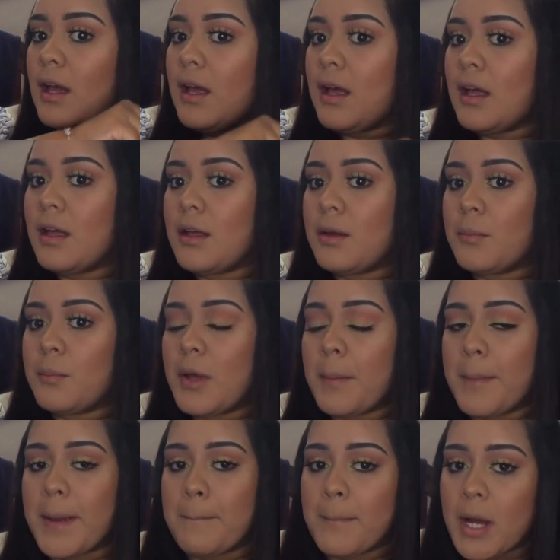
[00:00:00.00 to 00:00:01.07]

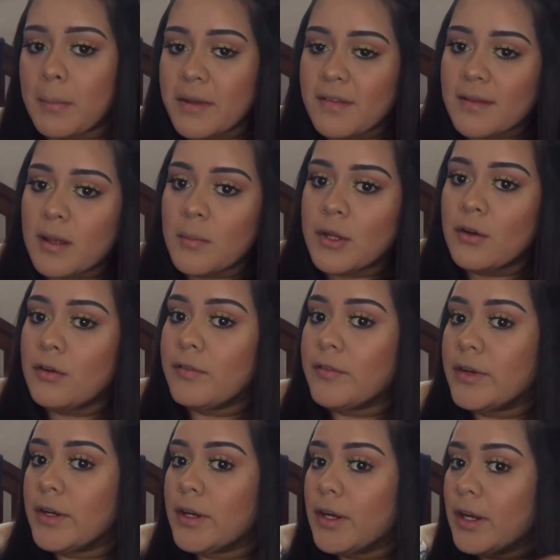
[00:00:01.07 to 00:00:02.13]
My mom is coming
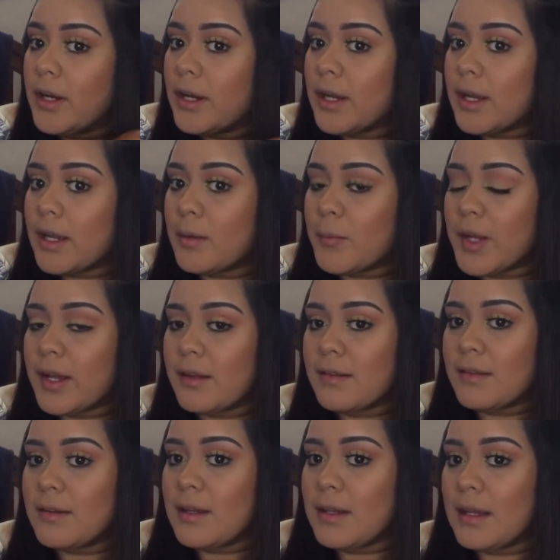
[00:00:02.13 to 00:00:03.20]
over, and my
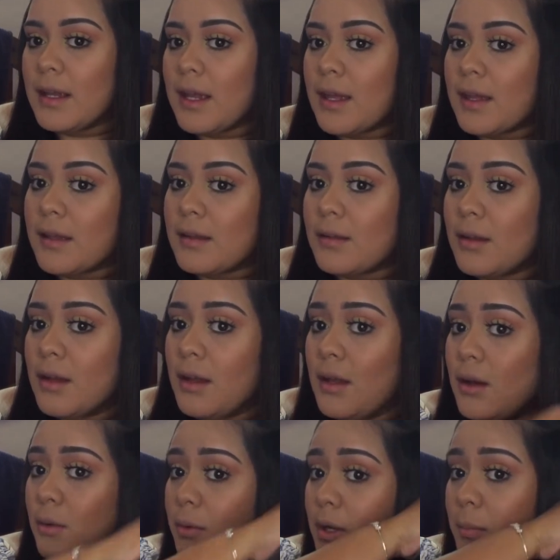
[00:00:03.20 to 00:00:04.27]
auntie, and
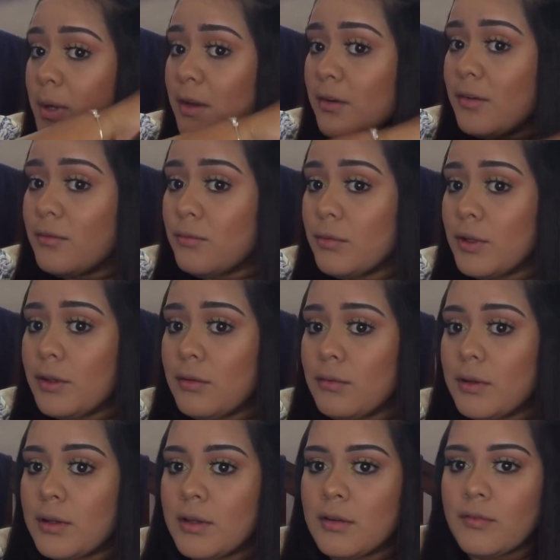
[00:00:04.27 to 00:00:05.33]
one of my really,
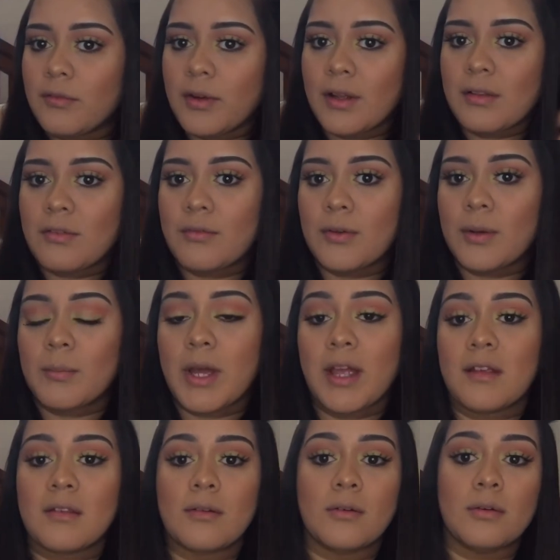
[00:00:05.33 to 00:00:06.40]
really good friends from
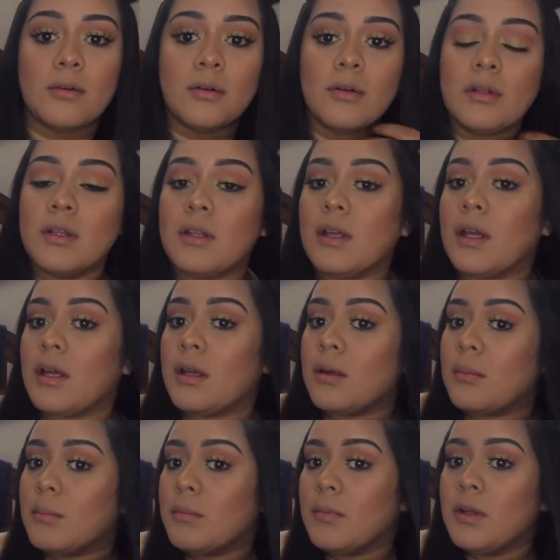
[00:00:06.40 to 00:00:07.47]
high school.
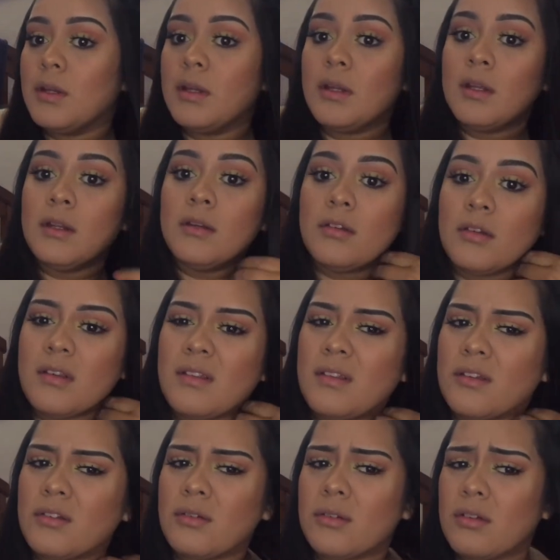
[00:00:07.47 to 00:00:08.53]

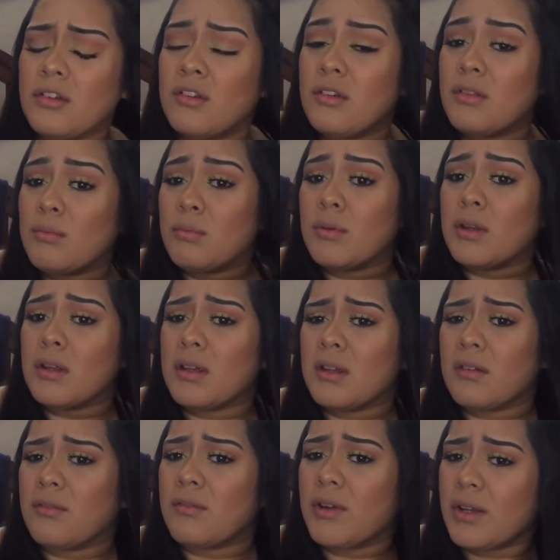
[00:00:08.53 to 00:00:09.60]
She's a really
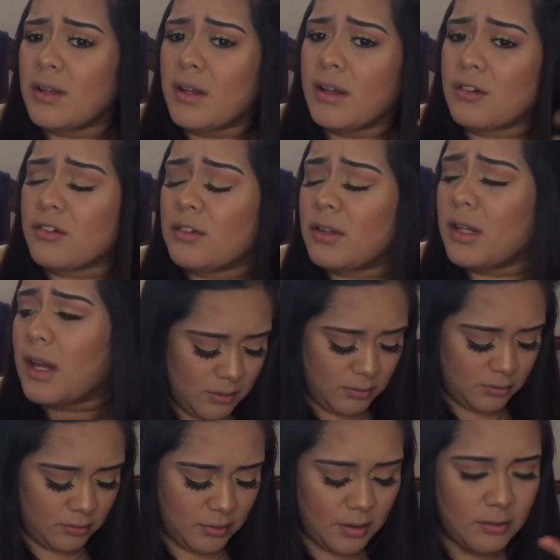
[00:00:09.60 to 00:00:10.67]
good friend, actually.
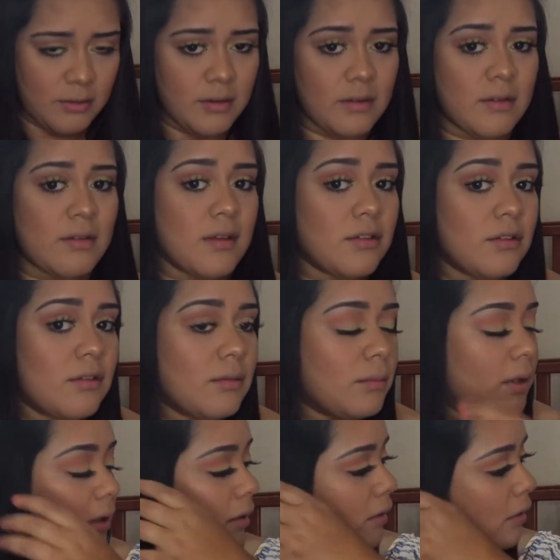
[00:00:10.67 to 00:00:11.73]
She always is such a
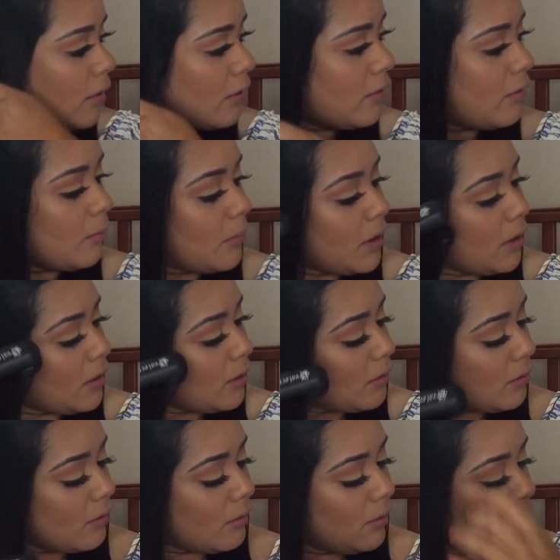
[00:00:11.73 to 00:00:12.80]
sweetheart to me,
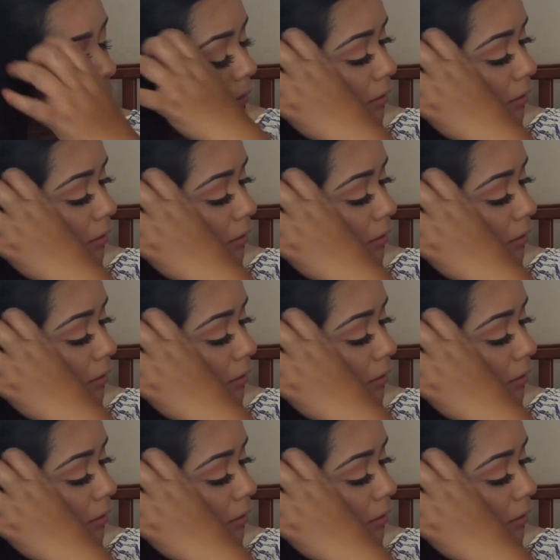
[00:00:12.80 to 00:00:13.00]
and